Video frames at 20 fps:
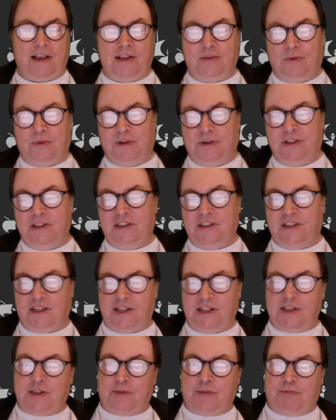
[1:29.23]
is one of the
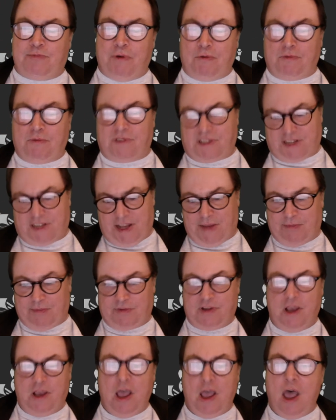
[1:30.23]
city's sports
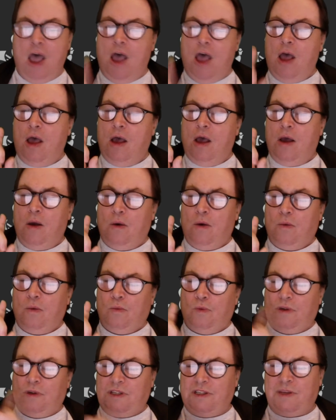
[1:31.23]
teams.
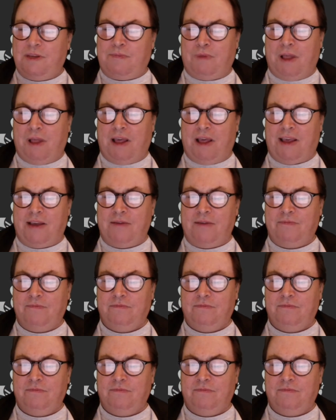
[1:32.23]
What does it play?